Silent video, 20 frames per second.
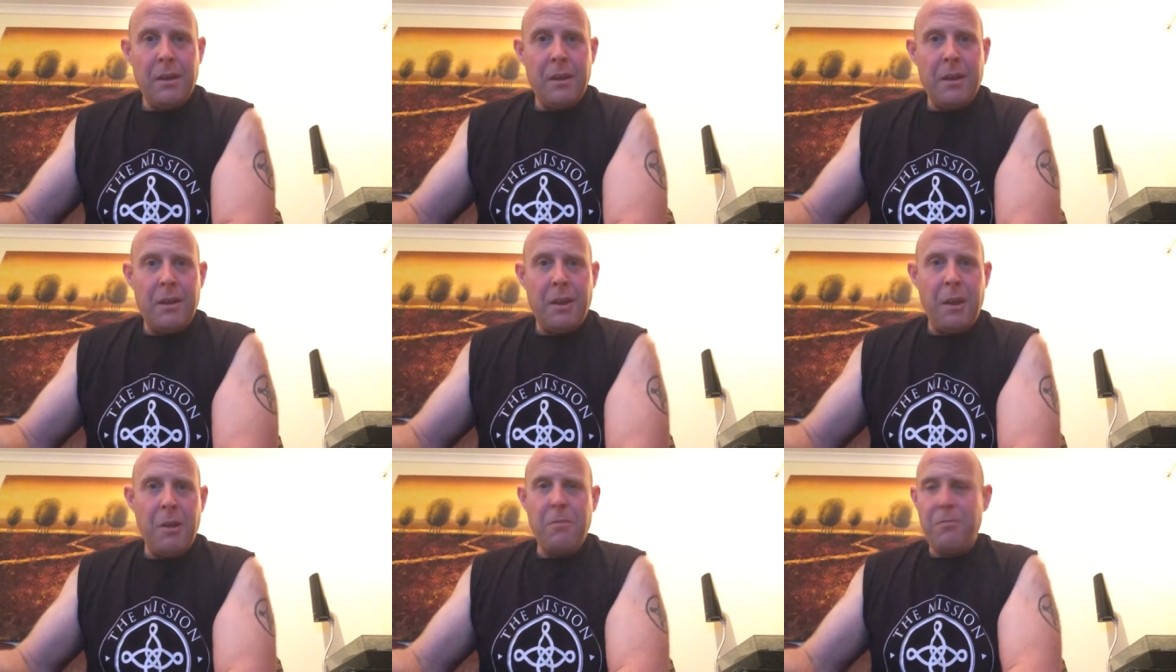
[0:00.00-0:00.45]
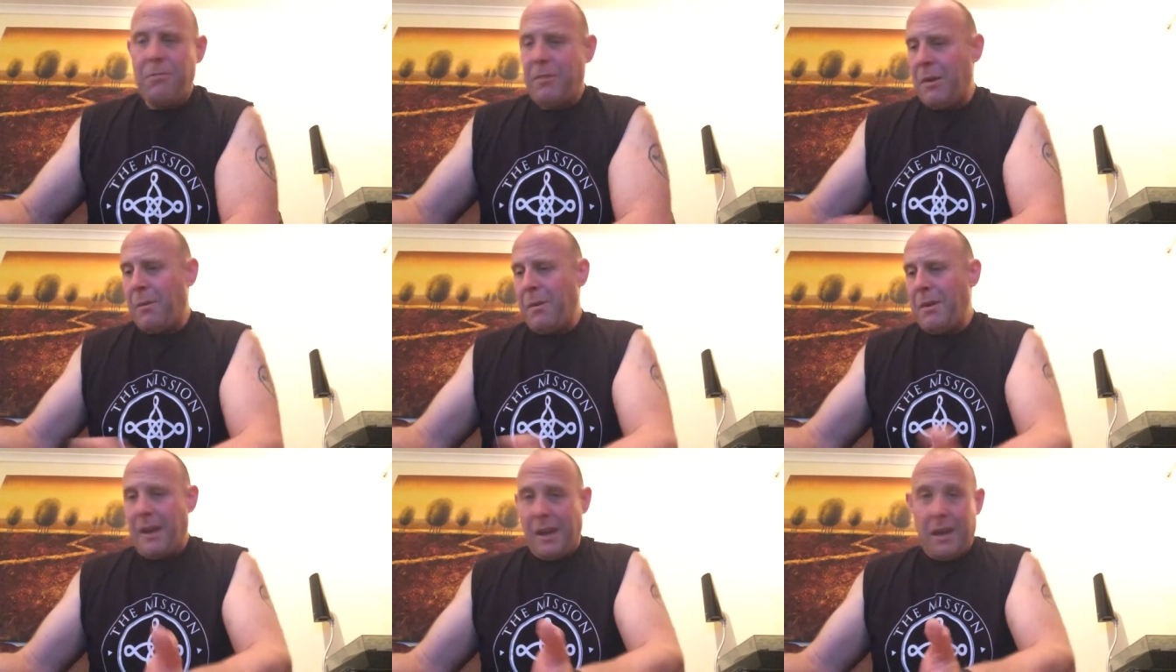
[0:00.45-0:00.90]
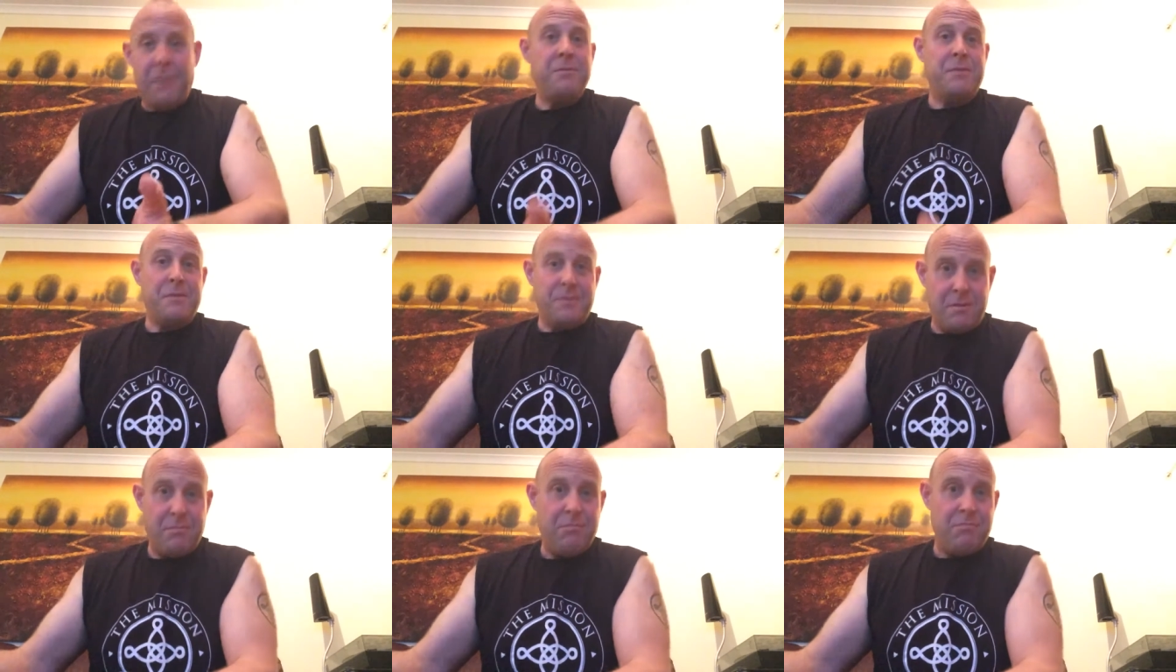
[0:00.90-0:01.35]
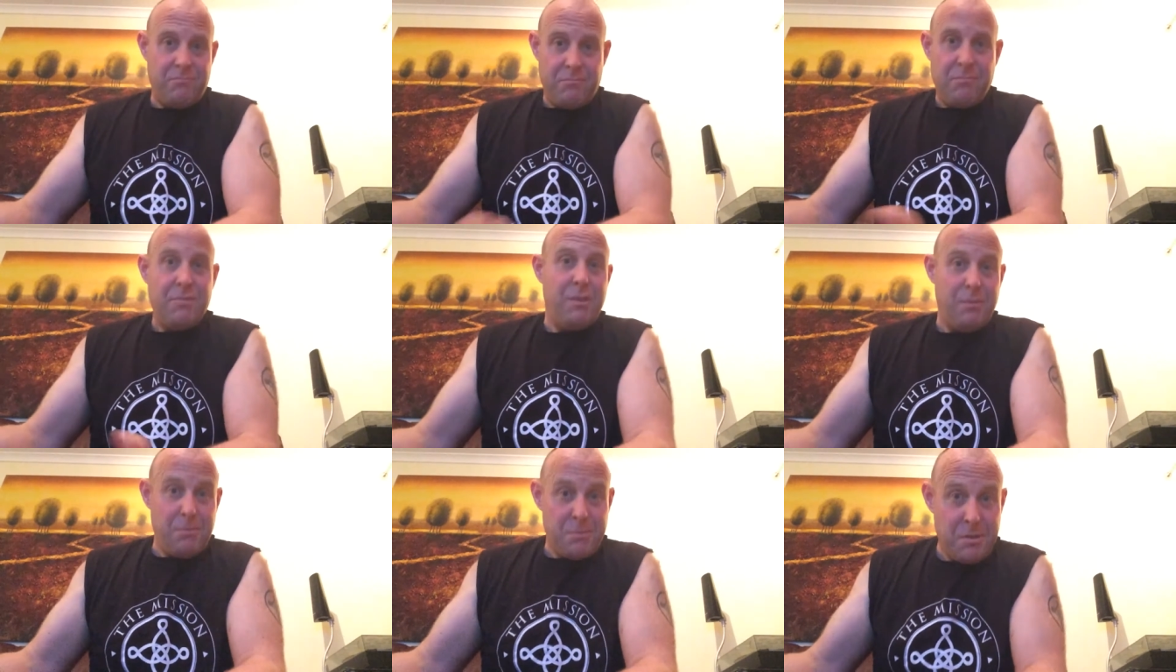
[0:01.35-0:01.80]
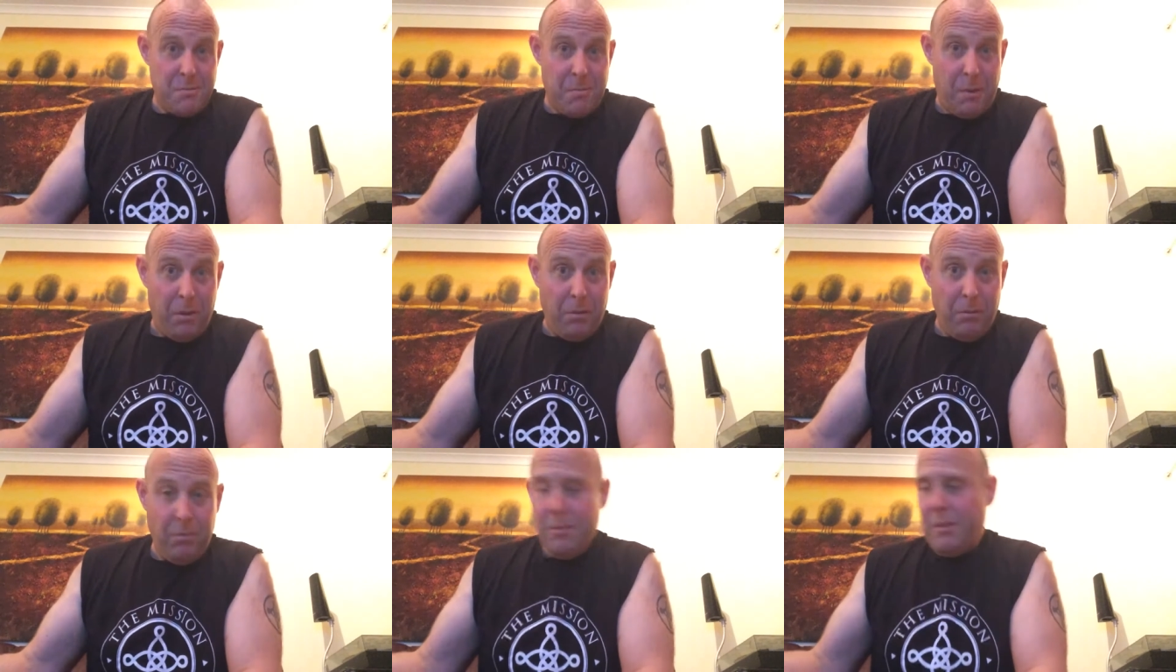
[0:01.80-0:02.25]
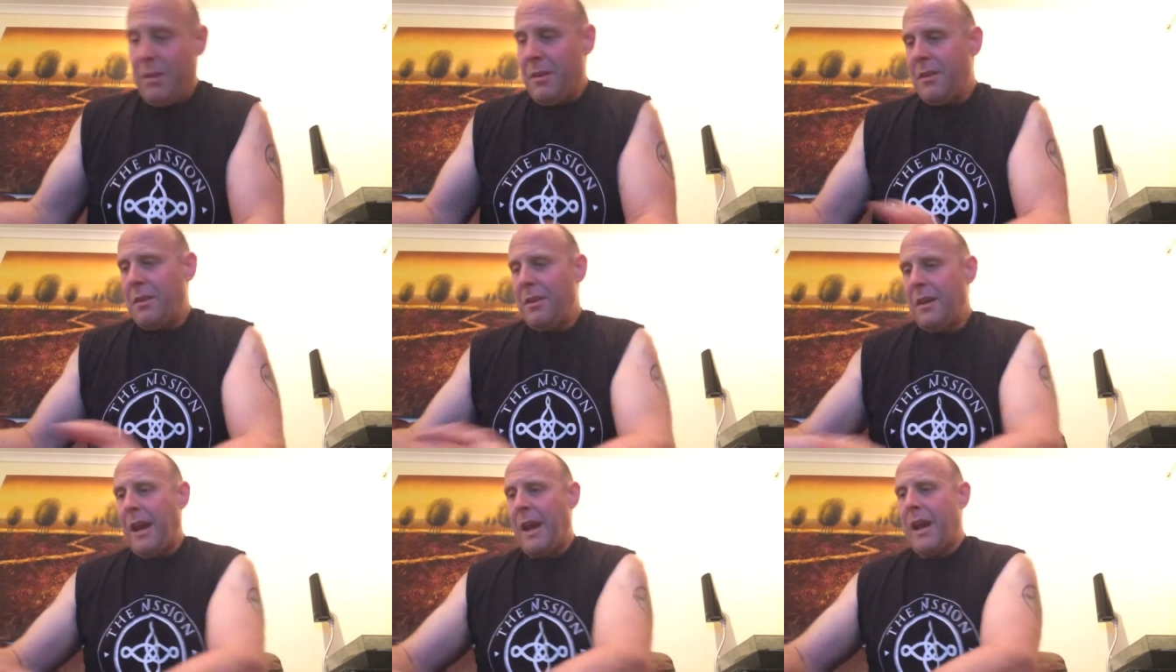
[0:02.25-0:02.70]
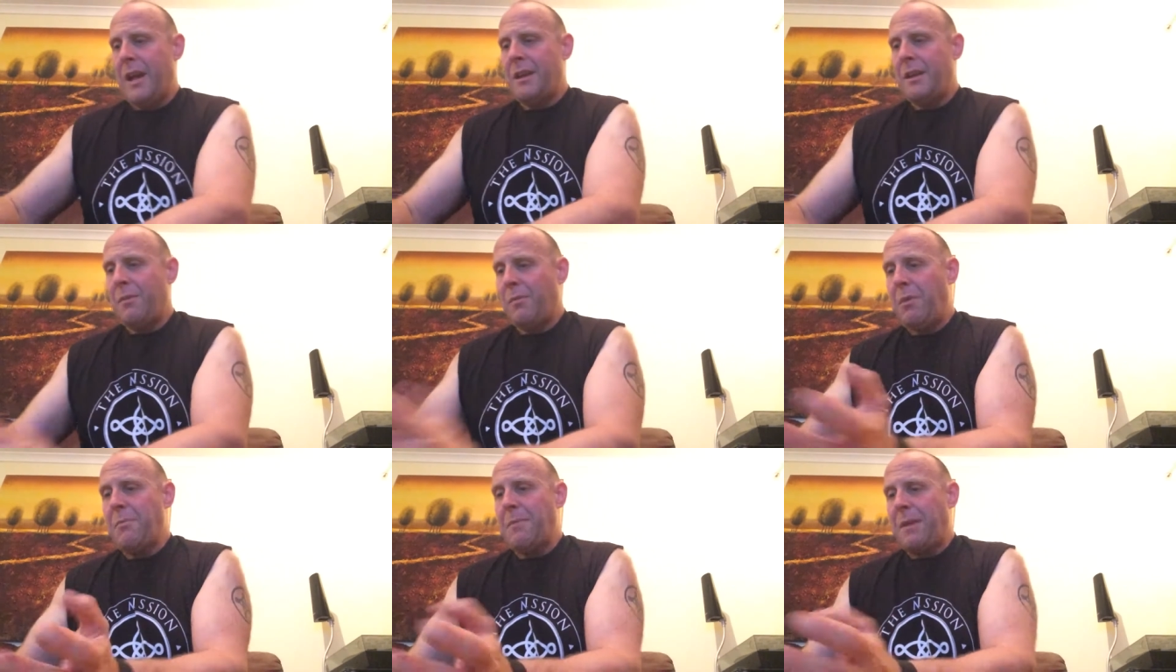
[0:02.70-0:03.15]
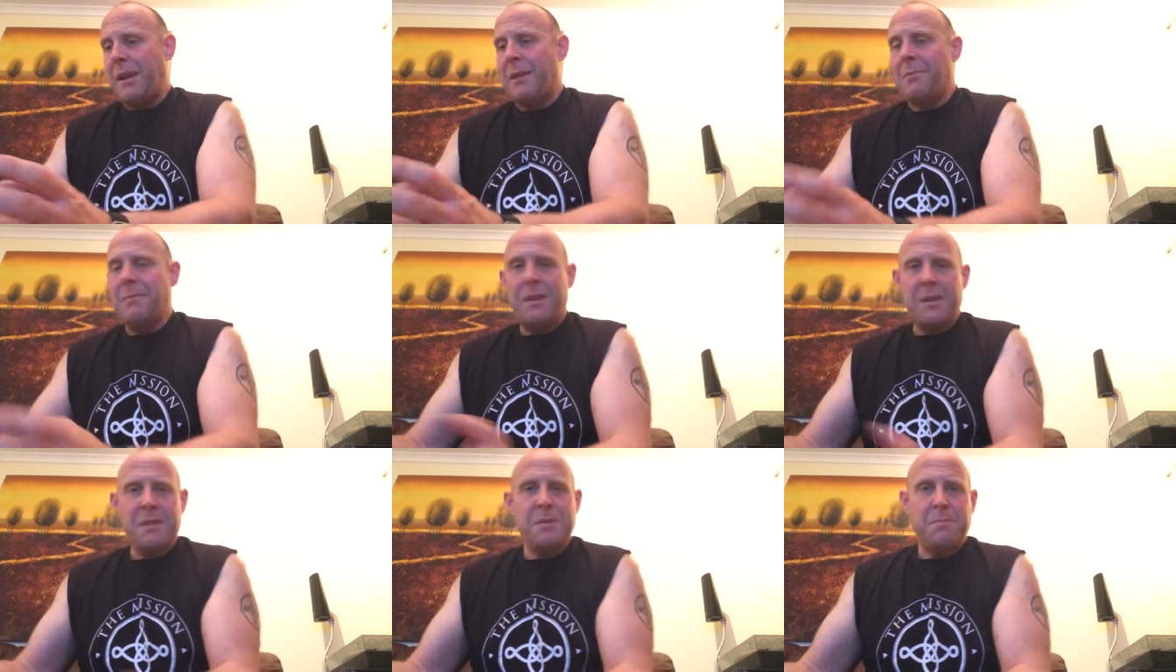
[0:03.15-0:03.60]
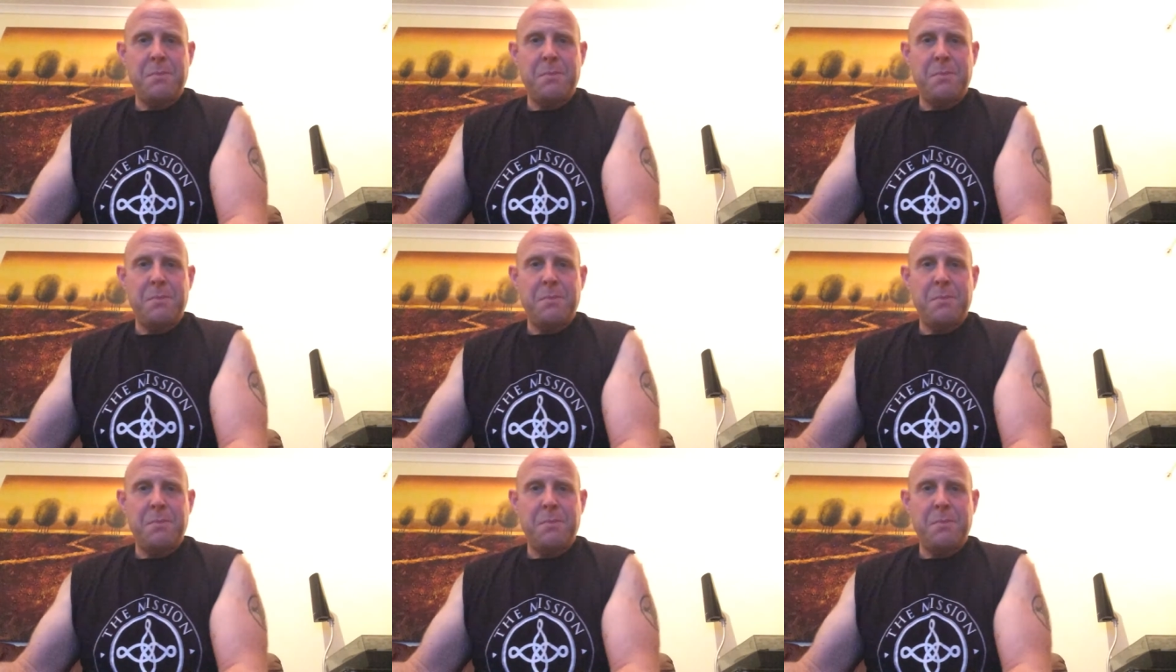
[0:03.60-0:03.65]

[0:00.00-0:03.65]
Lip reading: and hopefully I won't have to use the bowl, and it won't make a mess.